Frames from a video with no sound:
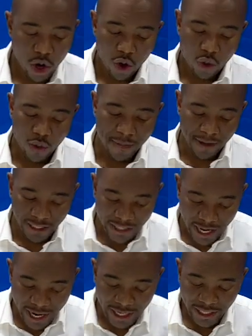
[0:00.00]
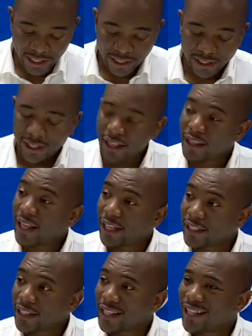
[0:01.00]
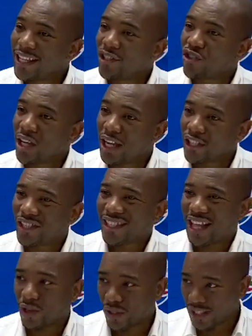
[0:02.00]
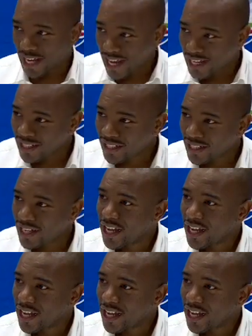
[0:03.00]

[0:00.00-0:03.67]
We maintain that these charges now stand.